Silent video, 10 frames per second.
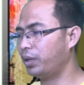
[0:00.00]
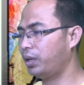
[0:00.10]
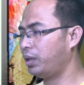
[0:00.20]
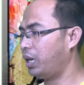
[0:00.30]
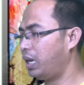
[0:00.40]

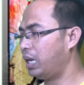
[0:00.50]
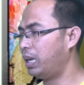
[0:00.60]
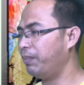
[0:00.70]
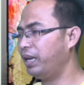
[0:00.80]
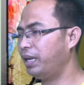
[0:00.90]
the
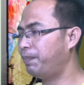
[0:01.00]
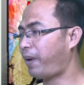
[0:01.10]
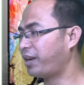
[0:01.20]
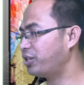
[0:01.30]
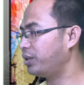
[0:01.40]
M&E
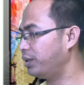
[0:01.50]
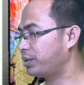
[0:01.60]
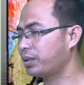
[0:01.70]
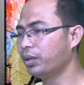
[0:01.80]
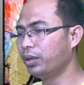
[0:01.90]

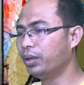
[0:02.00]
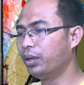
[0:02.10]
practitioners